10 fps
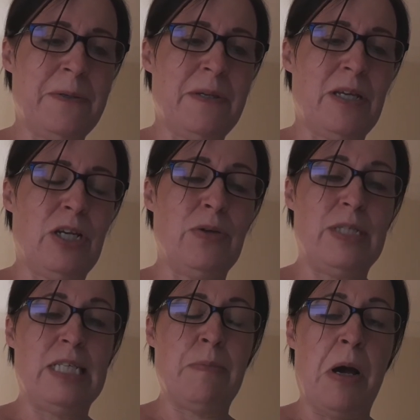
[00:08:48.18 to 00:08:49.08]
Lucy
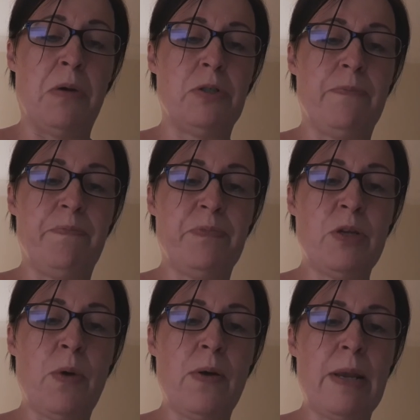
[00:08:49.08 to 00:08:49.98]
smiled. The
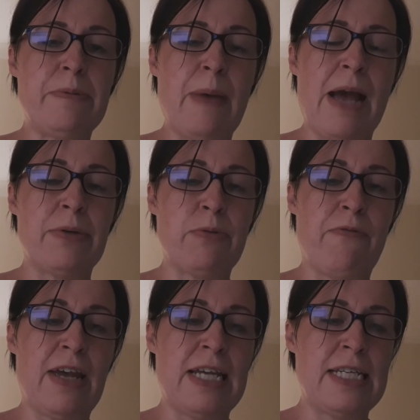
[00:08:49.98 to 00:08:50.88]
Woleb's powers were
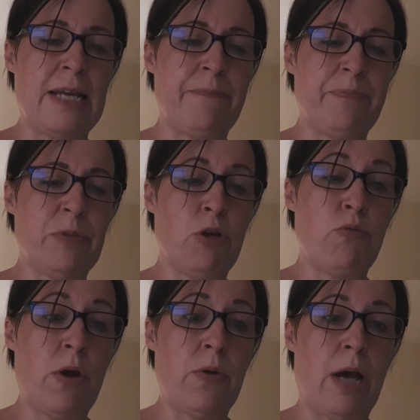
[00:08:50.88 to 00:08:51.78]
fading. The
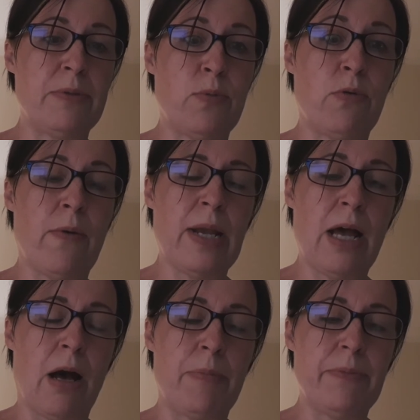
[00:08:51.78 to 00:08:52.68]
grown-ups were growing
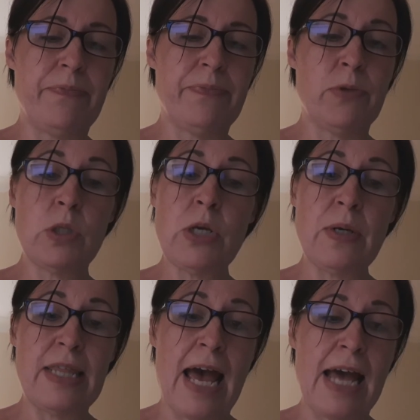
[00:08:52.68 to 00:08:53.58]
up. Not only
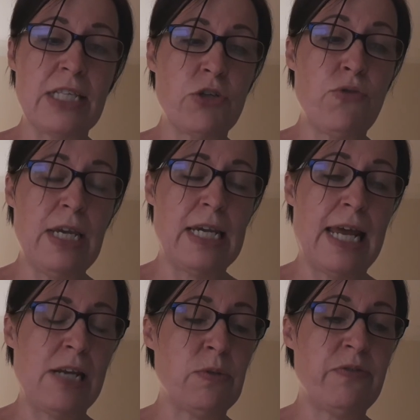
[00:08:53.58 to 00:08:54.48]
that,
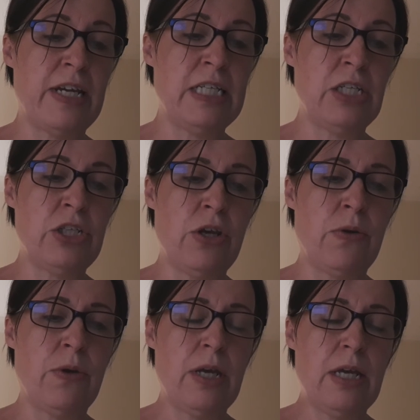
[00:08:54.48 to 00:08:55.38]
Creakerland was fading
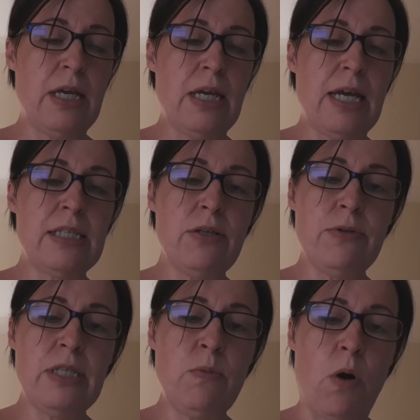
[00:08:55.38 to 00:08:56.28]
too. As
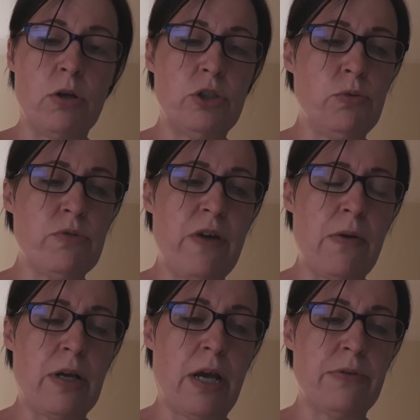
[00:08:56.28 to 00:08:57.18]
Lucy watched, all the roller
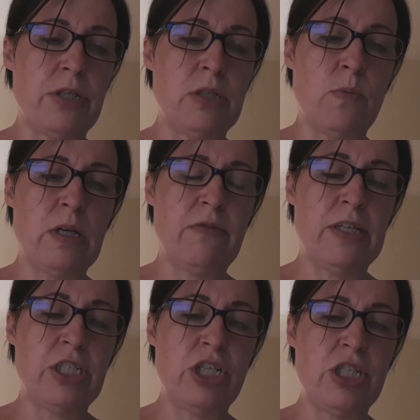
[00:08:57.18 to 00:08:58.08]
coasters and wonderfully
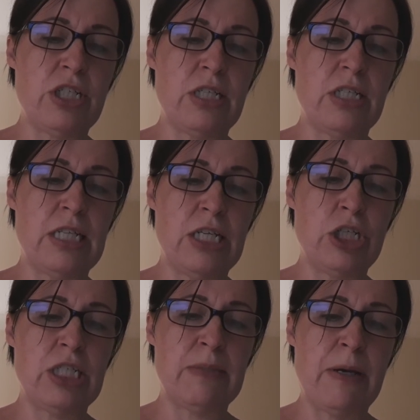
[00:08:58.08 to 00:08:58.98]

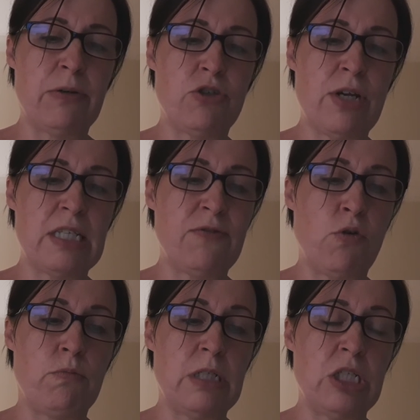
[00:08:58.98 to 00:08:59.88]
delicious smells
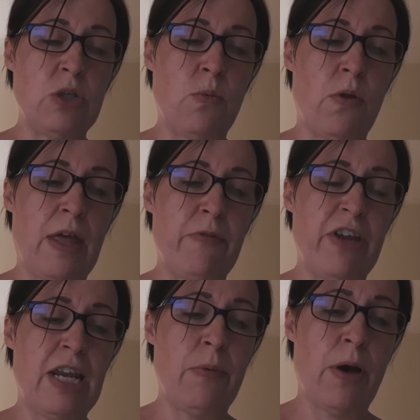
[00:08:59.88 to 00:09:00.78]
transformed into what they
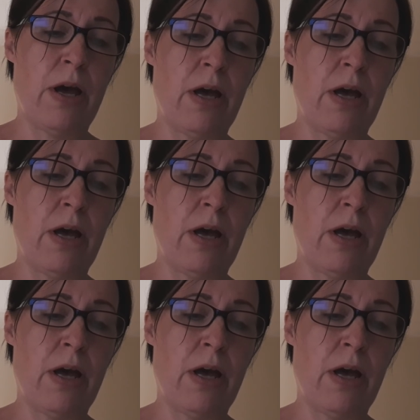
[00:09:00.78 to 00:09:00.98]
really were.